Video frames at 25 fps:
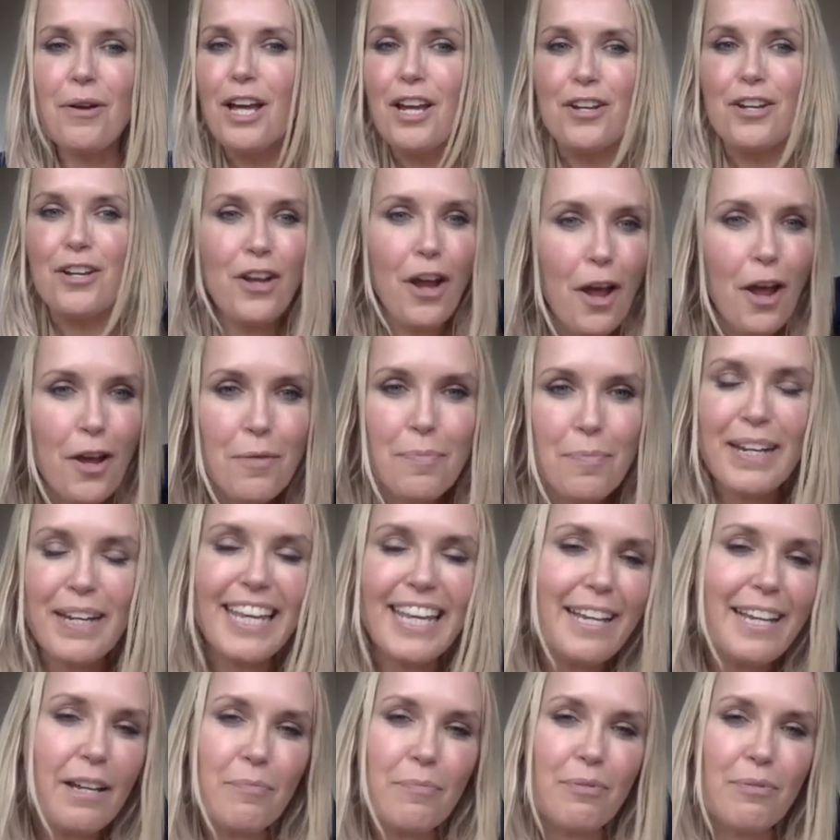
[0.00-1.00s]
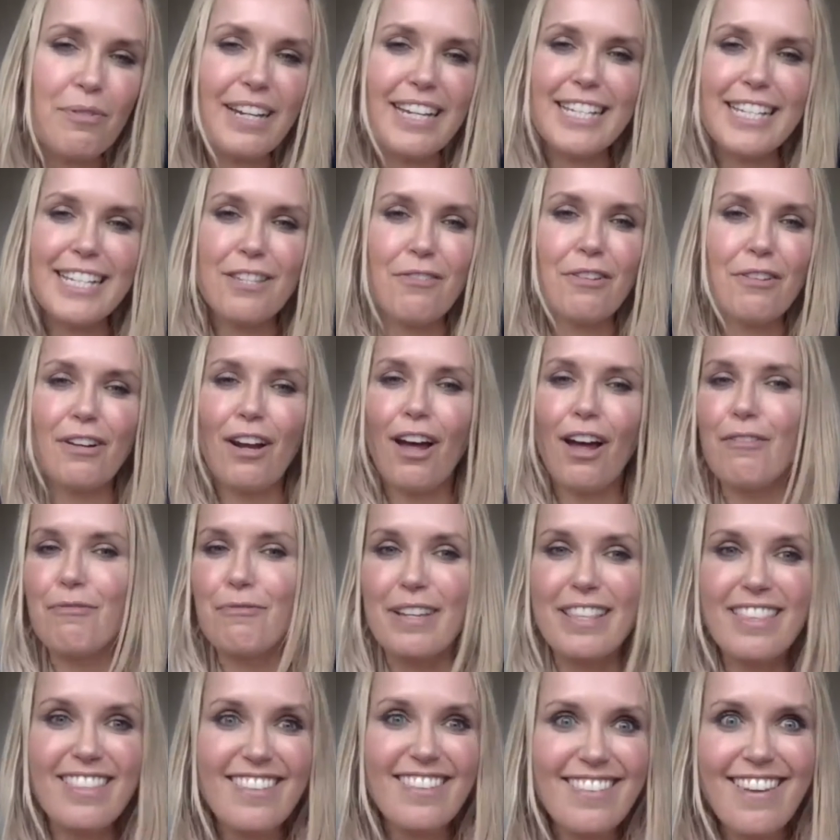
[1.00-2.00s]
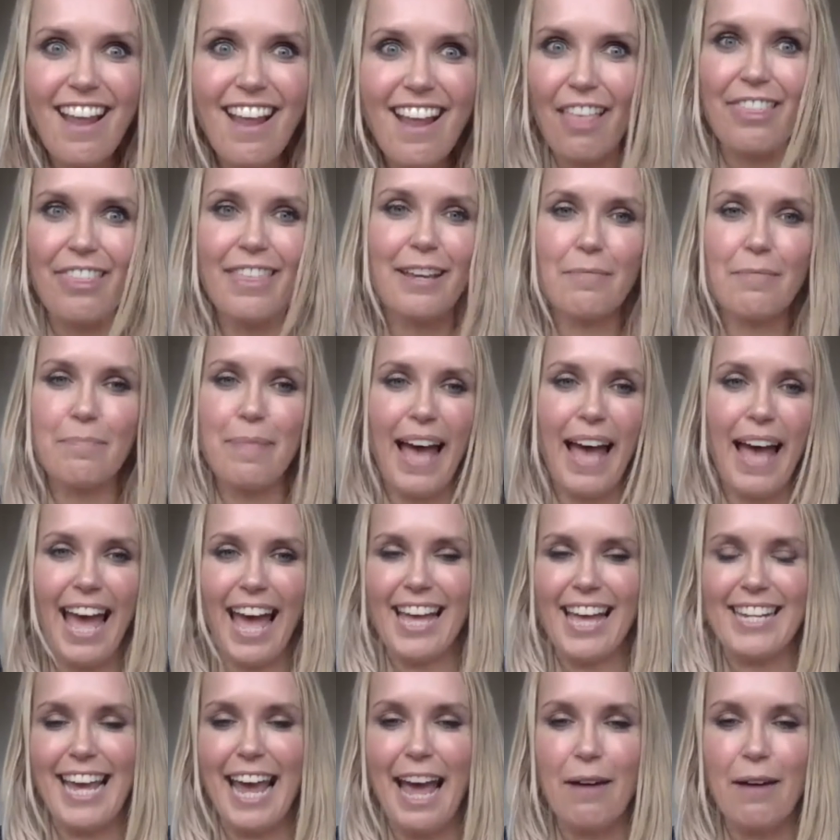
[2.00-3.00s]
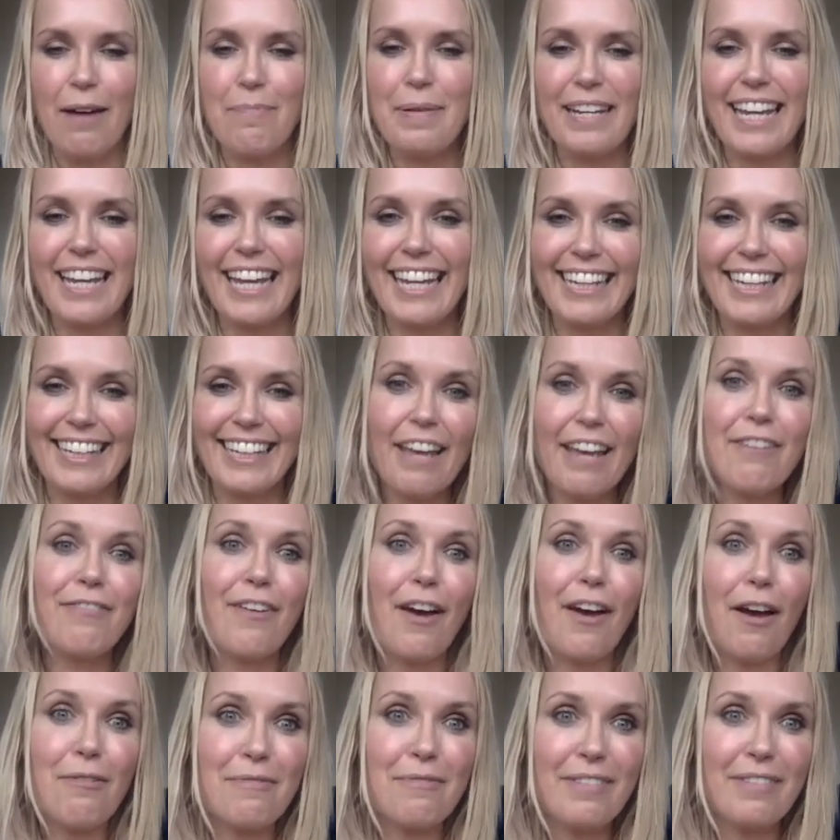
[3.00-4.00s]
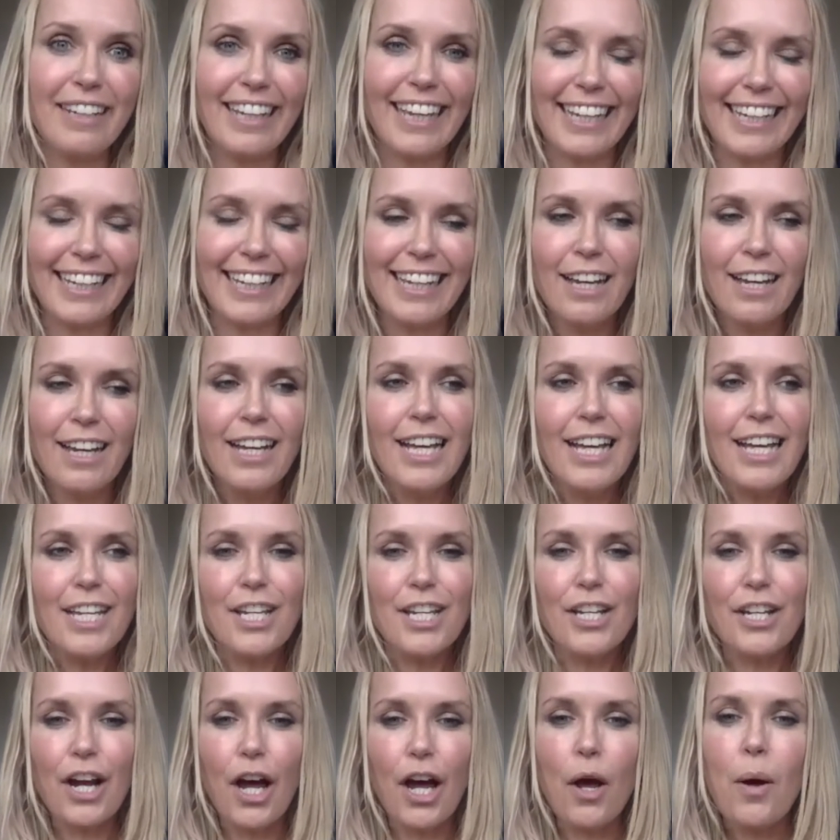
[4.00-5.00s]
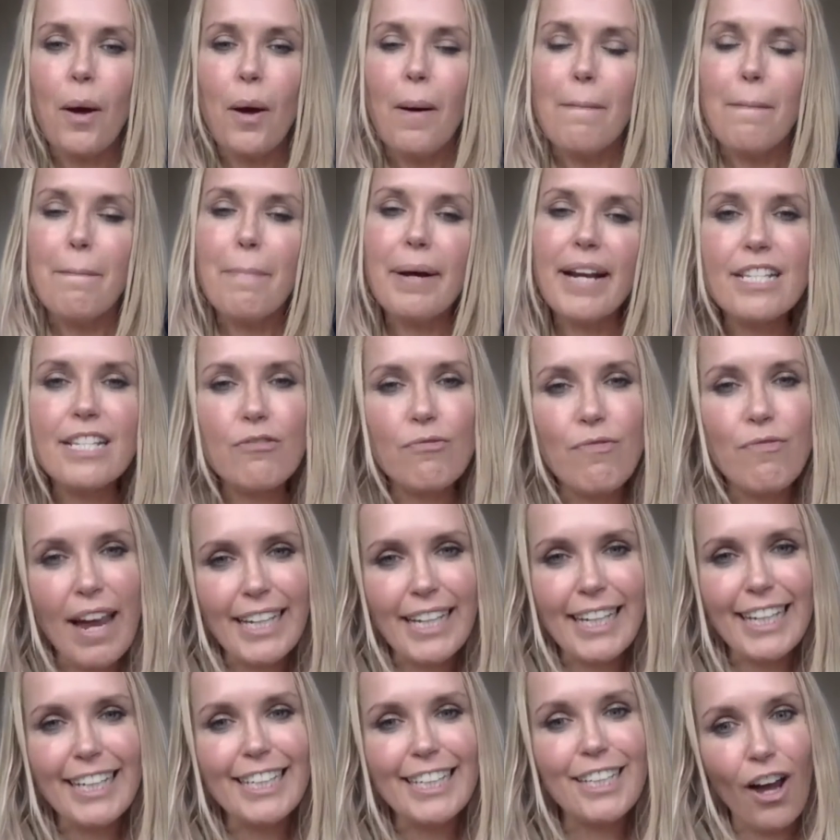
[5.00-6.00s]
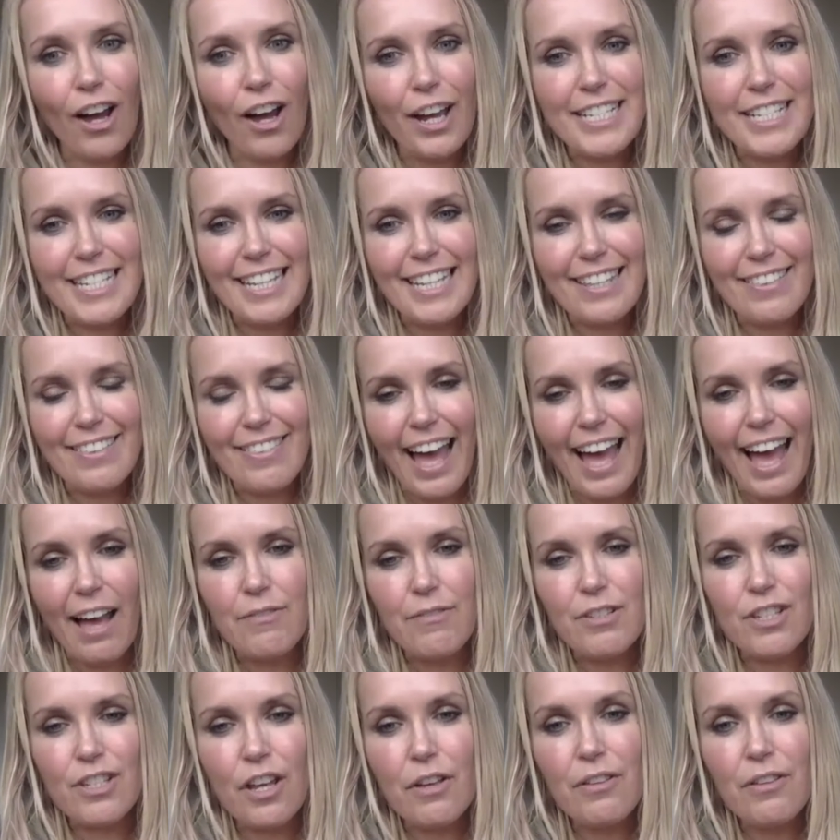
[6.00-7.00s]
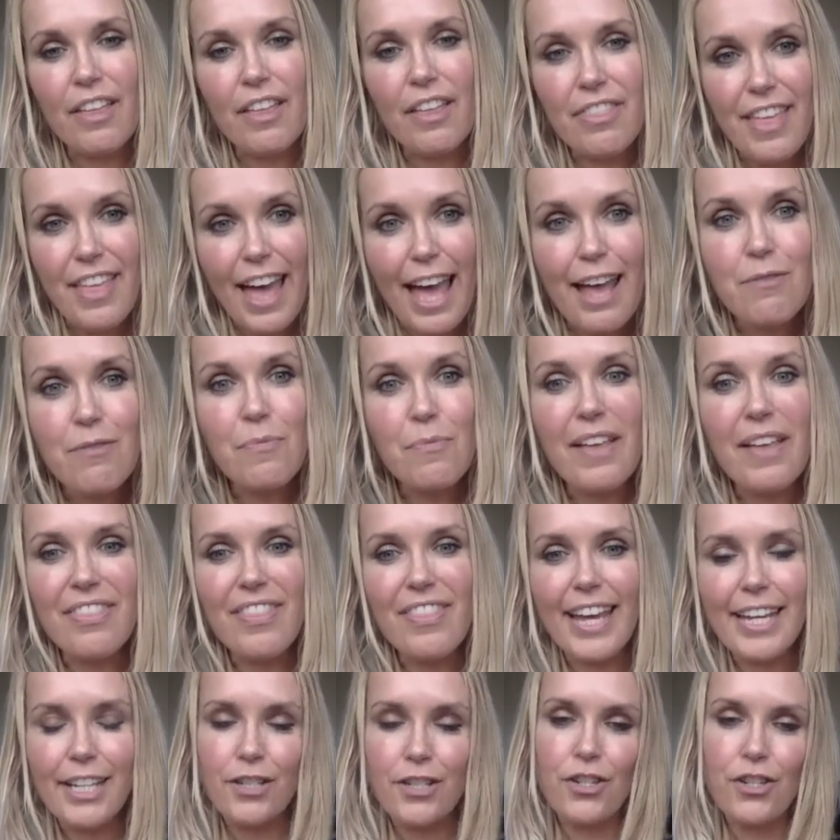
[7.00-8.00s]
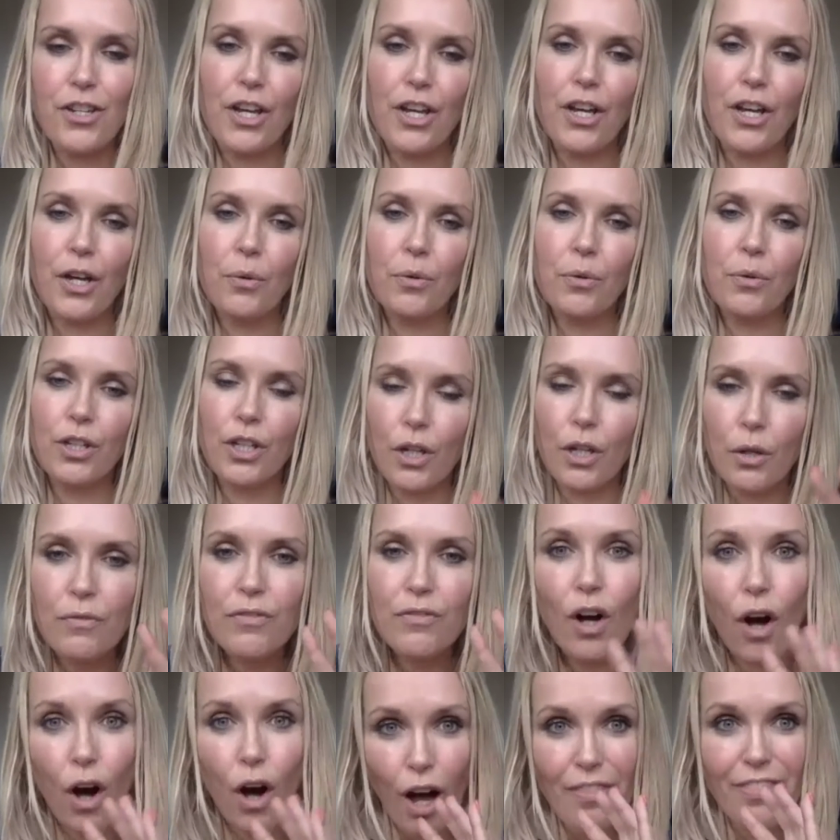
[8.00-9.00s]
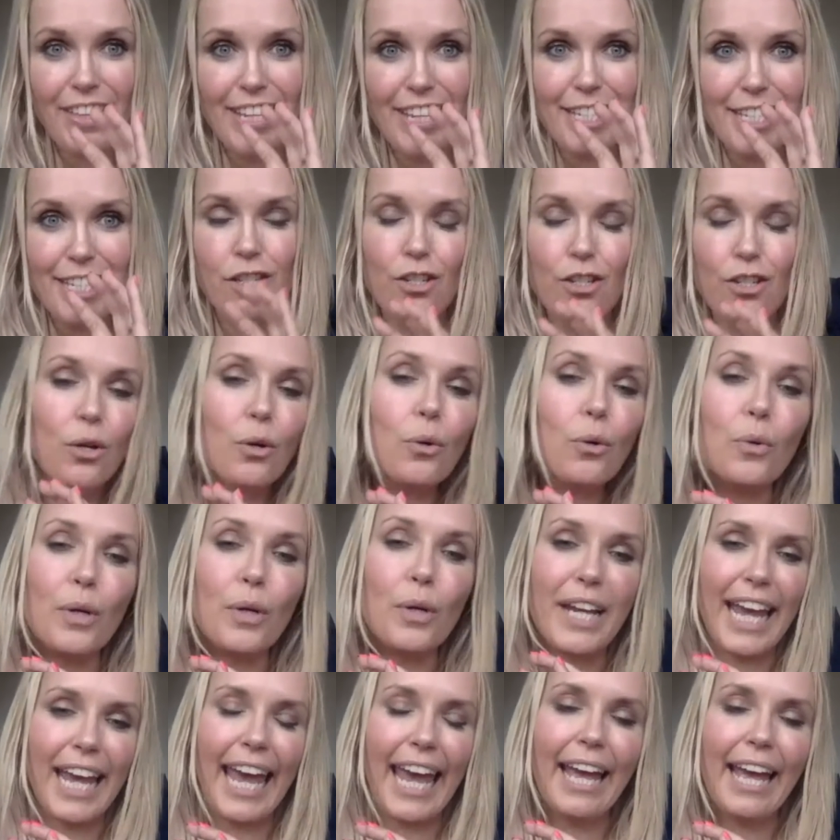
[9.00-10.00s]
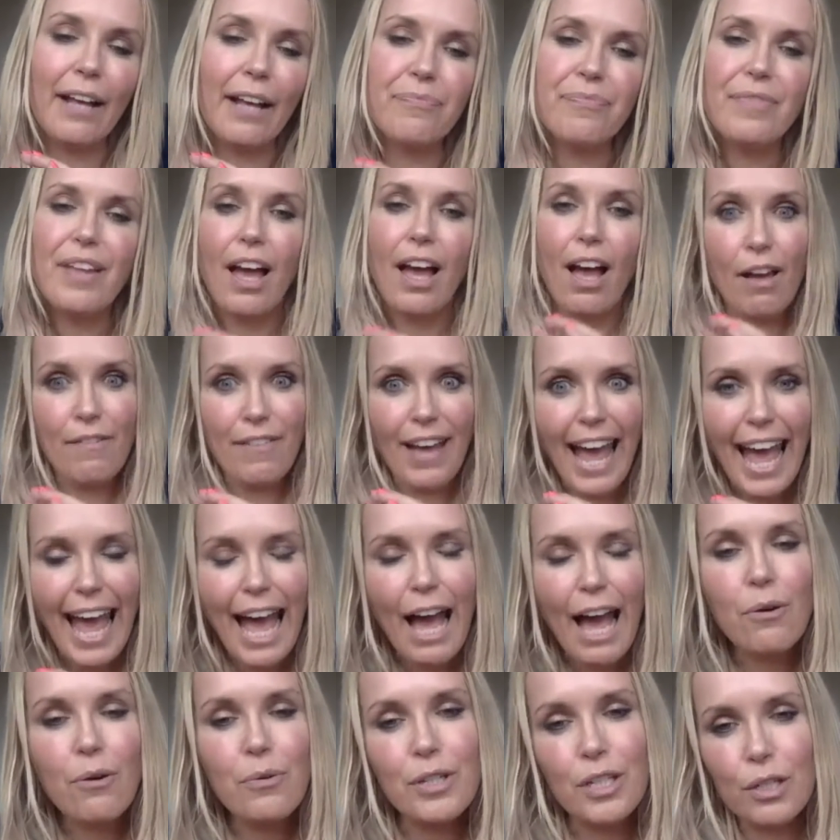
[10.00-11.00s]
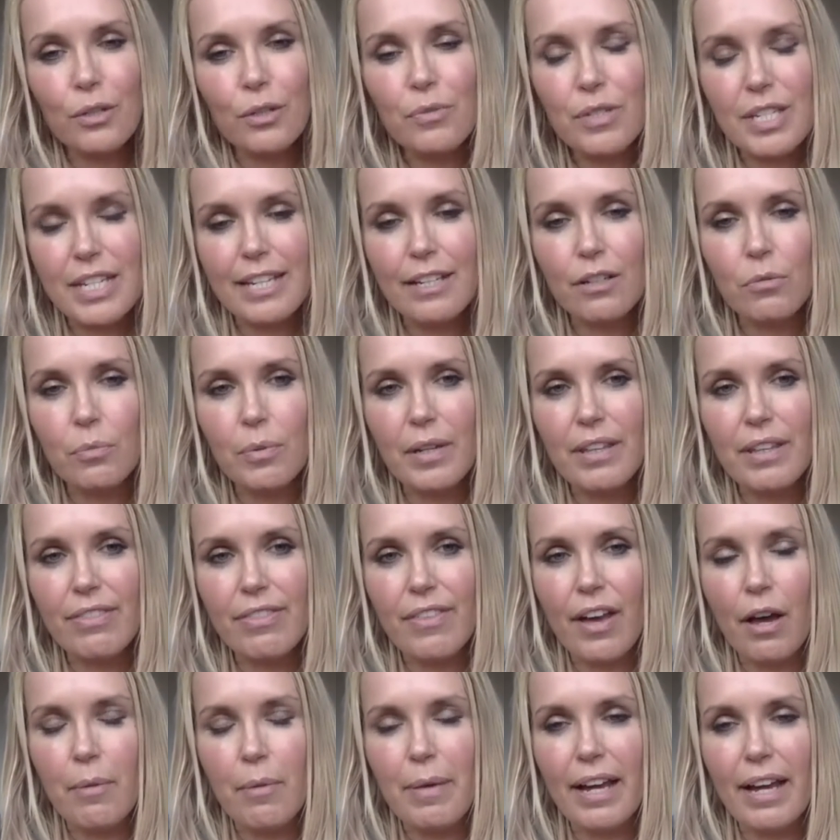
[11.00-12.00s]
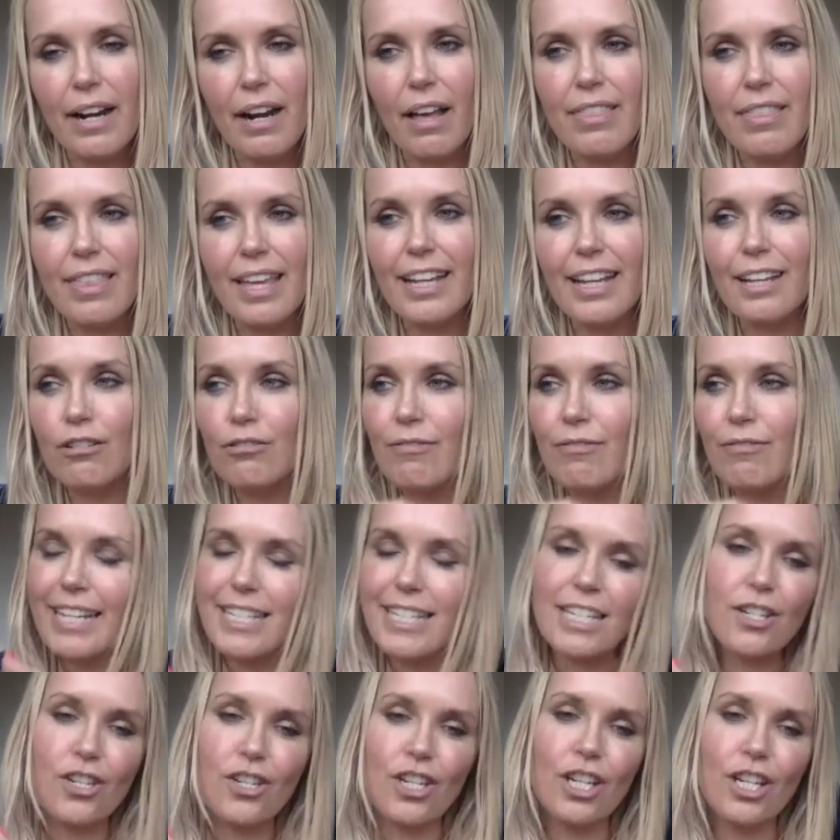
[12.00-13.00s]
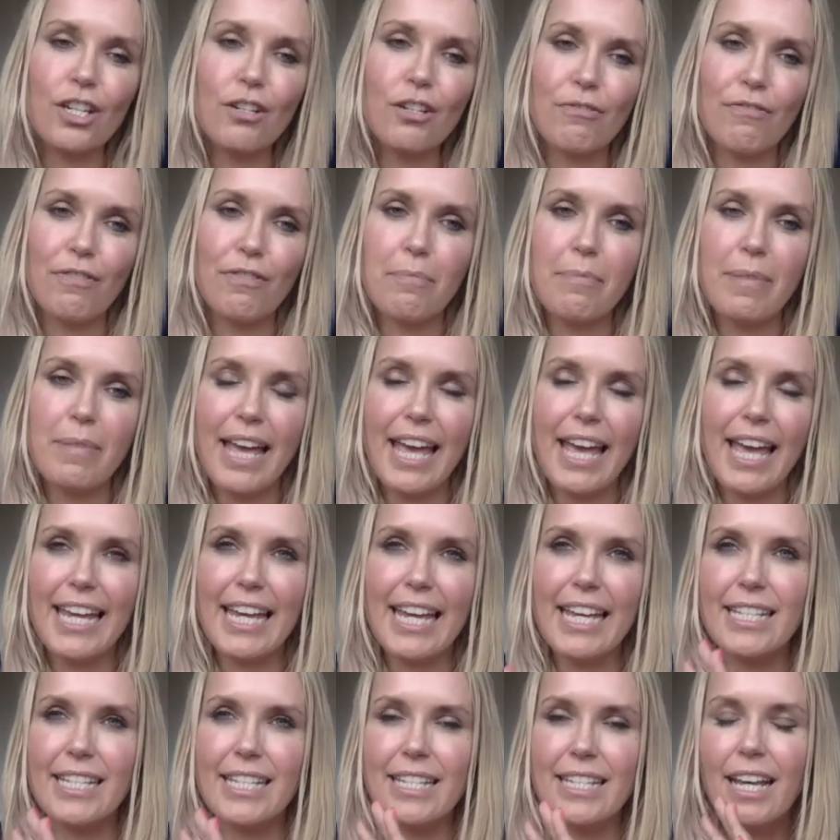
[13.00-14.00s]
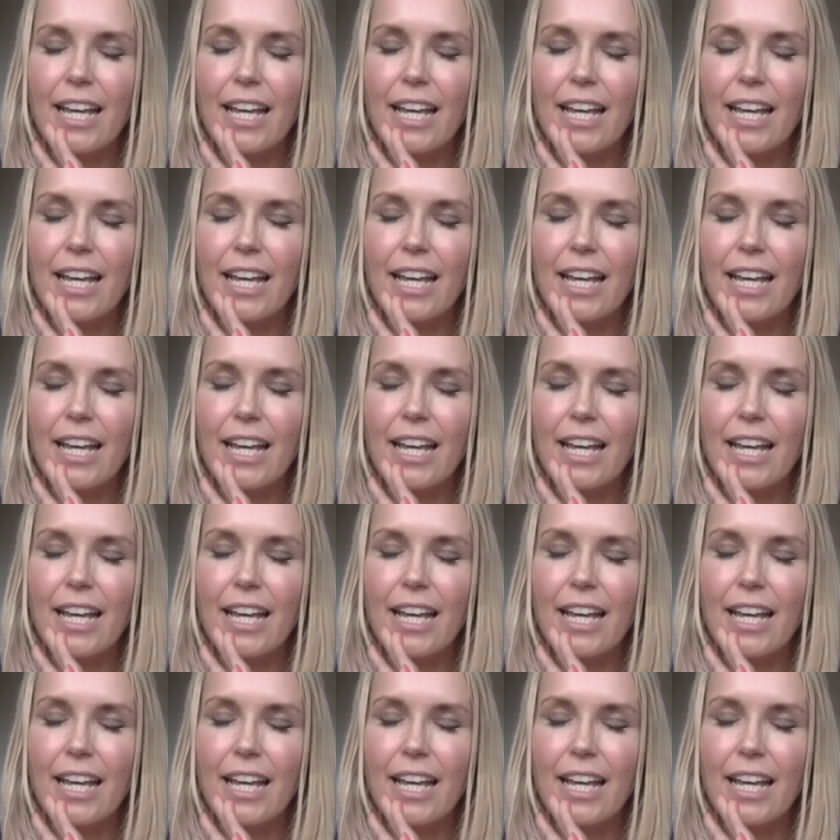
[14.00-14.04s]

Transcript: Nobody can breeze through life with nothing bad happening, if only, but it's recognizing that, so that then when they do, you've got this toolkit of how you deal with them. And I think gratitude for me is